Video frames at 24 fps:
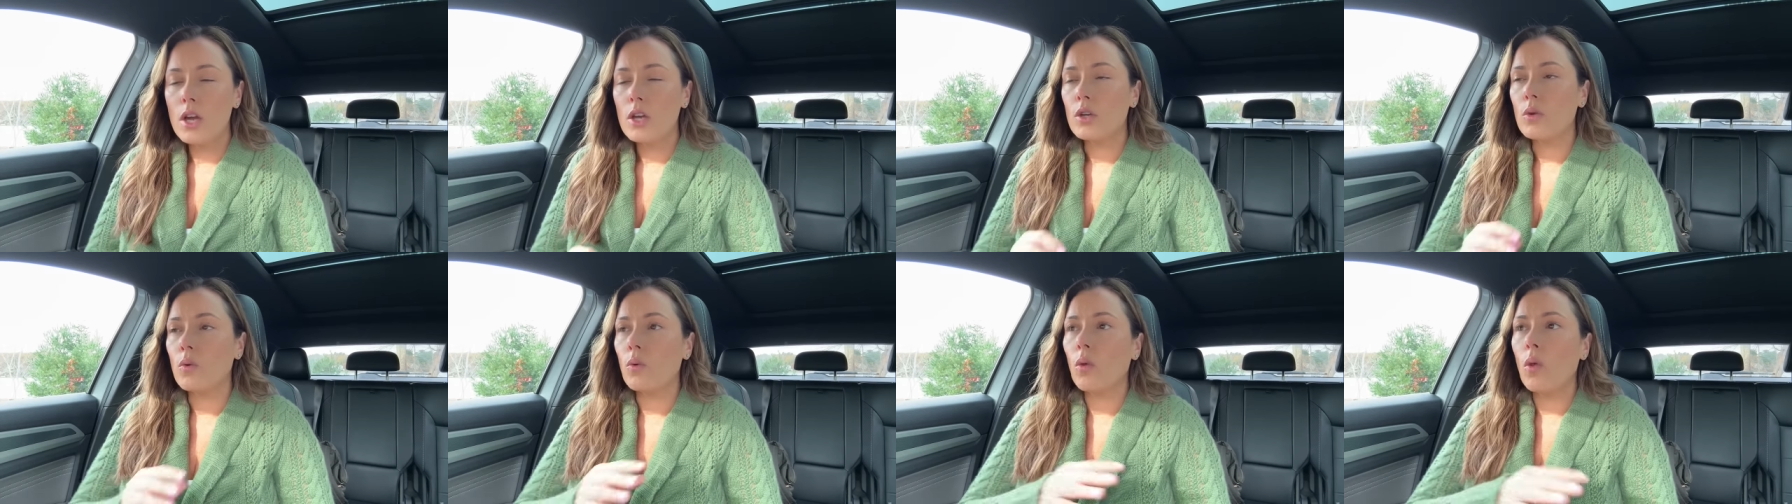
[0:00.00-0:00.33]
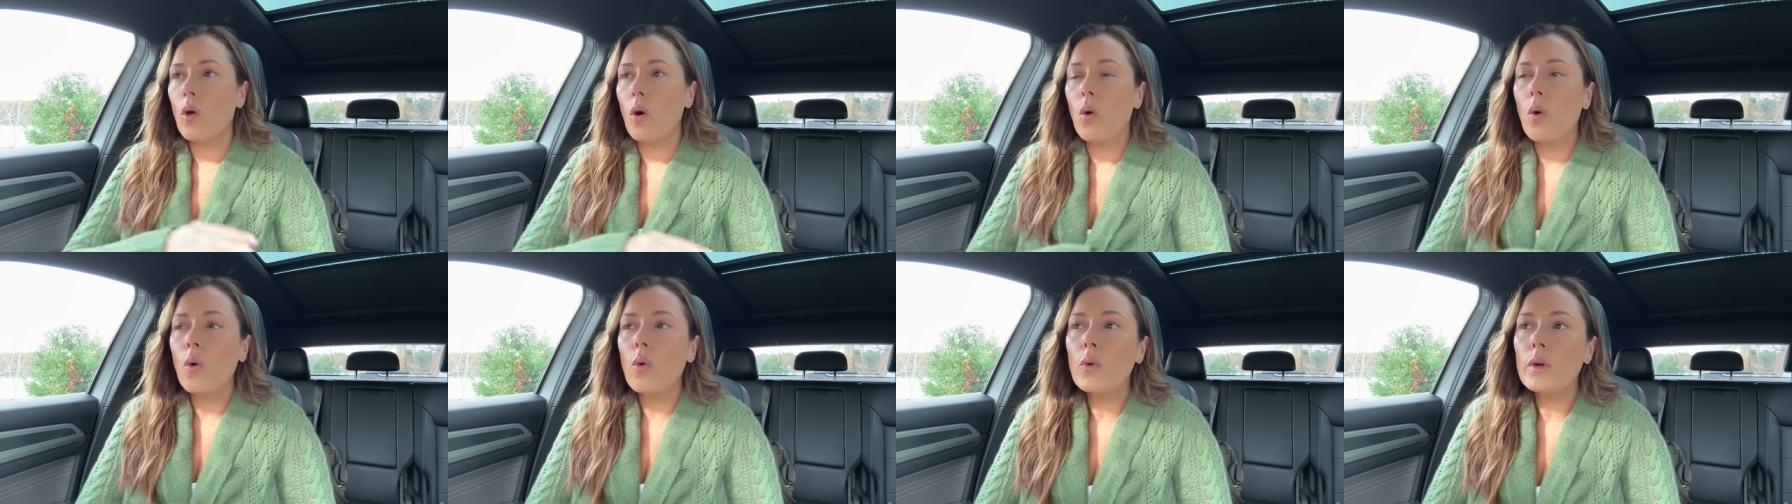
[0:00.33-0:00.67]
You will
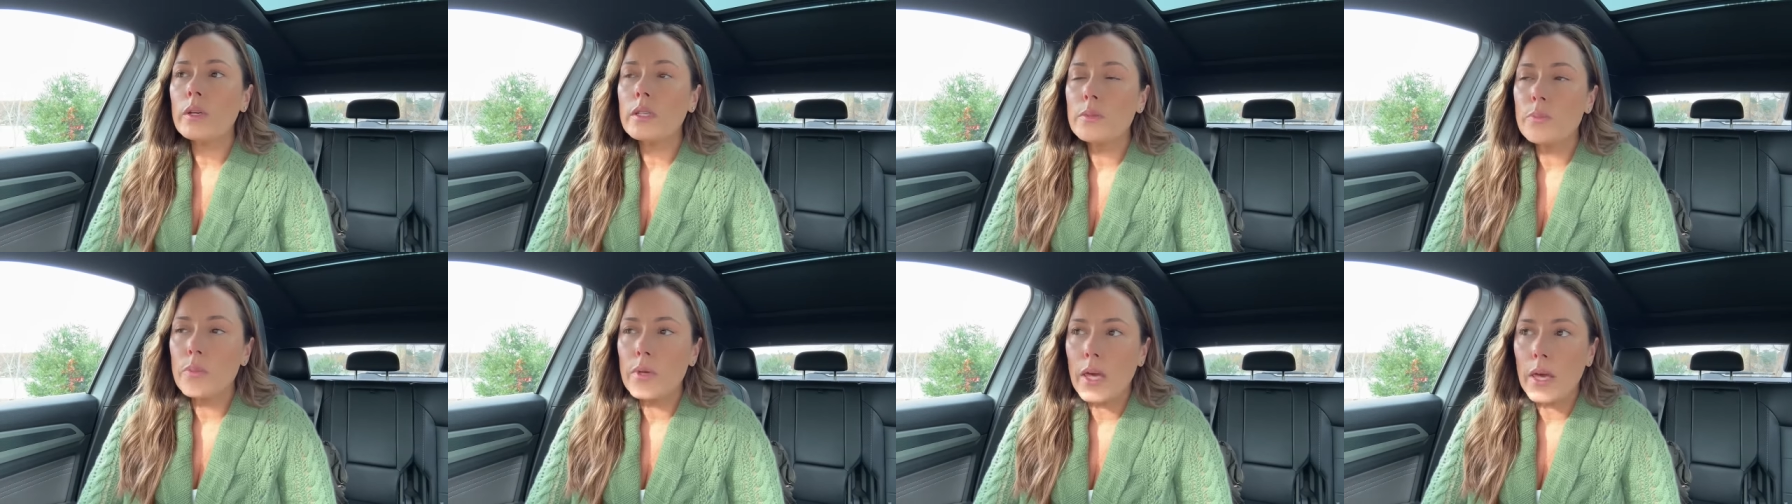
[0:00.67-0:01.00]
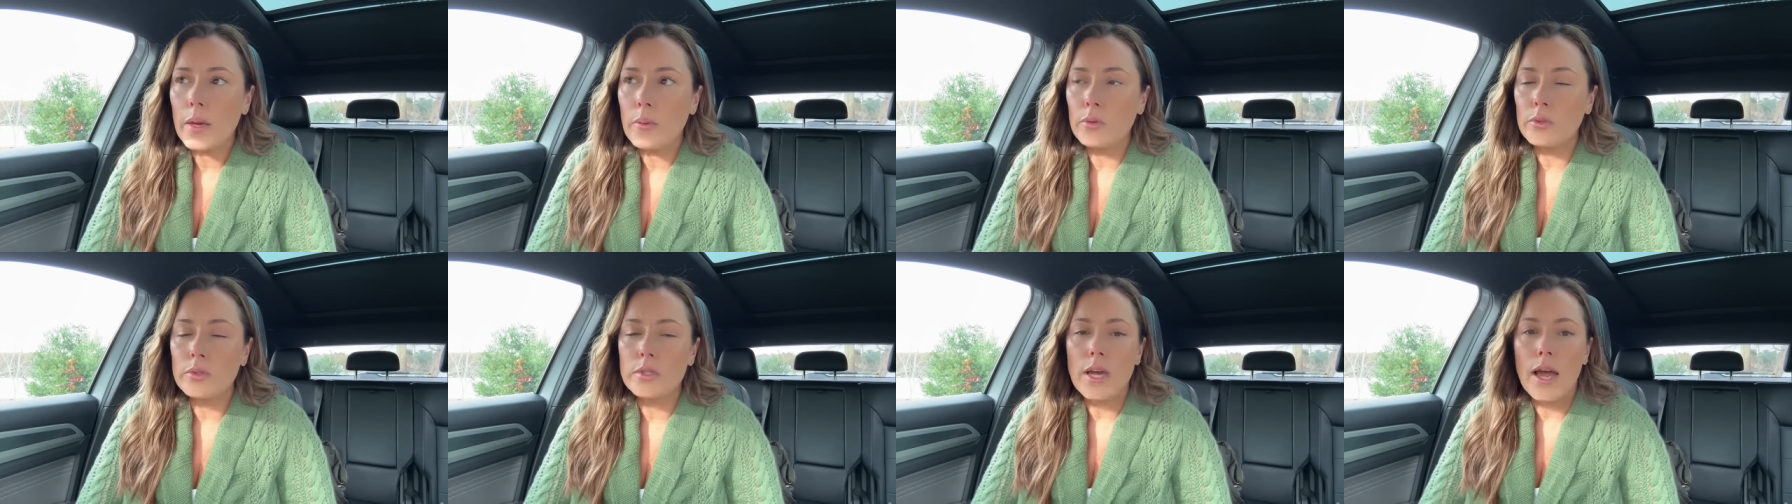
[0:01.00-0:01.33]
always be
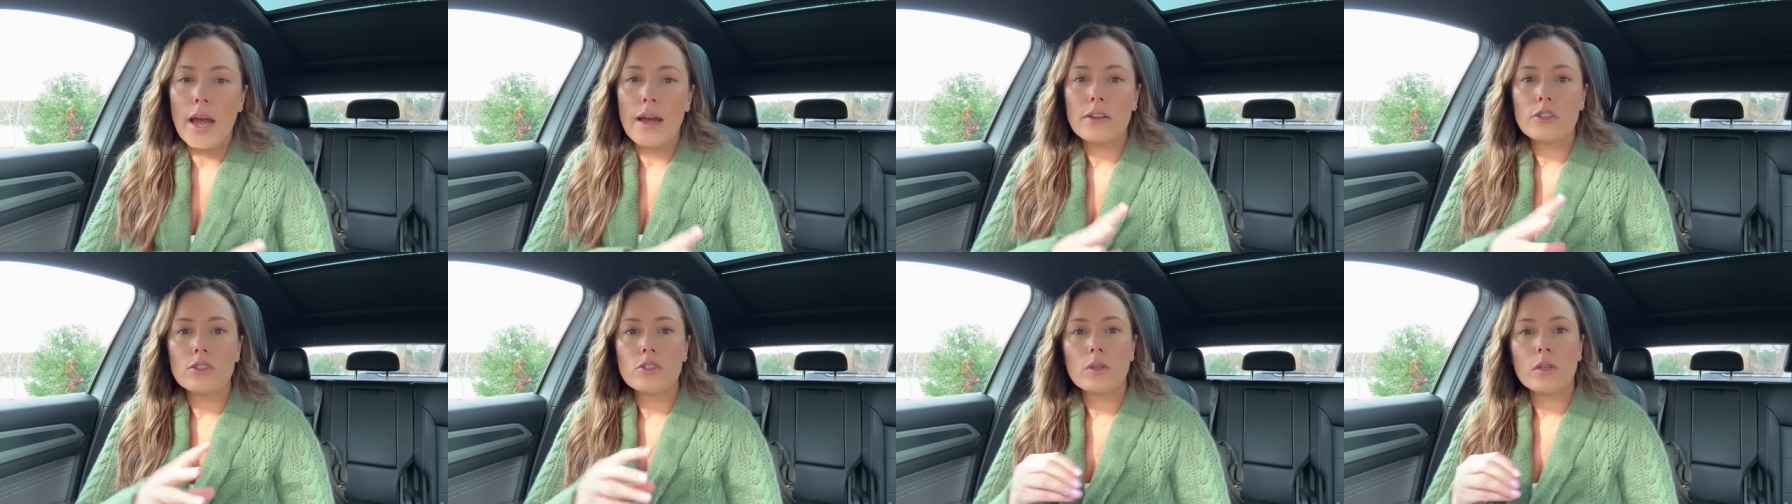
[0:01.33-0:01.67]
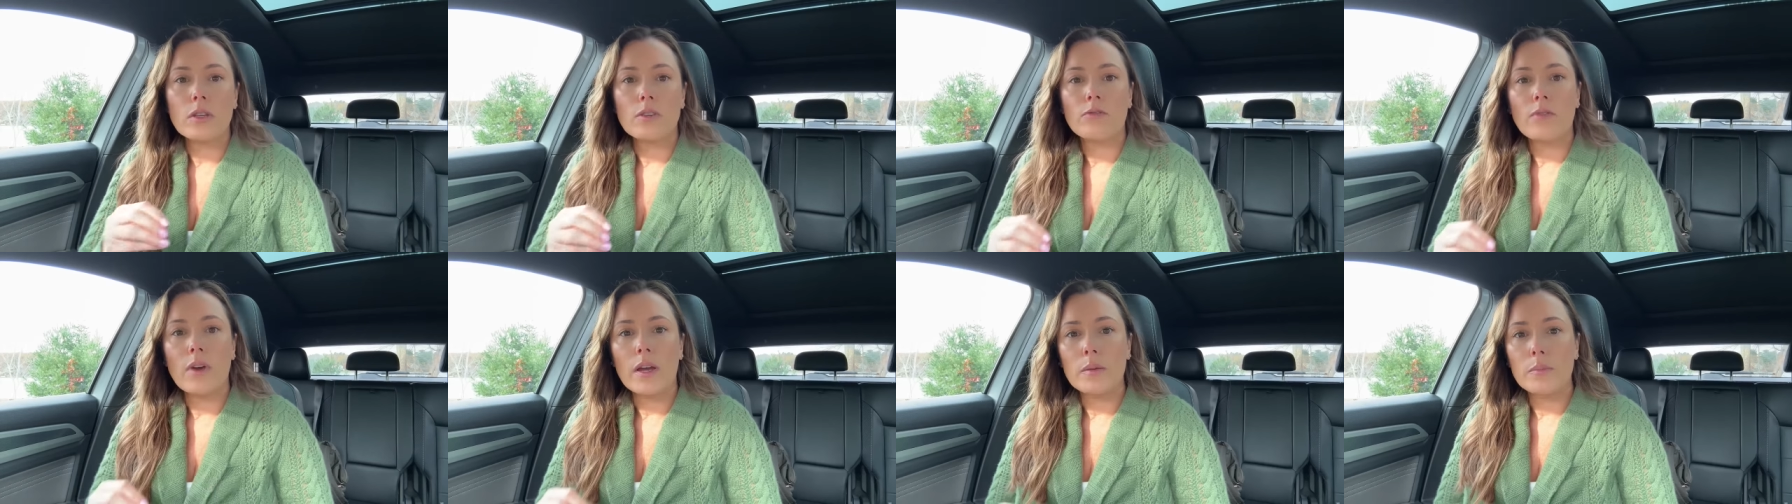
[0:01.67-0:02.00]
able to
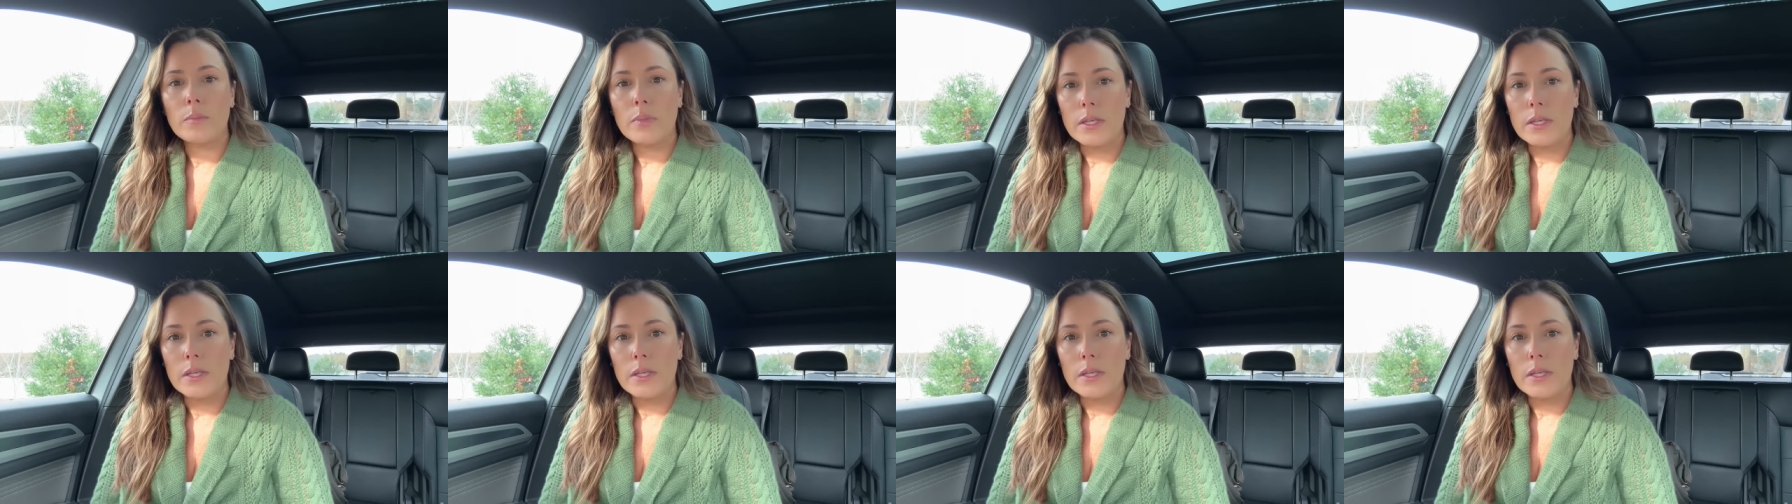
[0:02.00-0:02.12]
actually find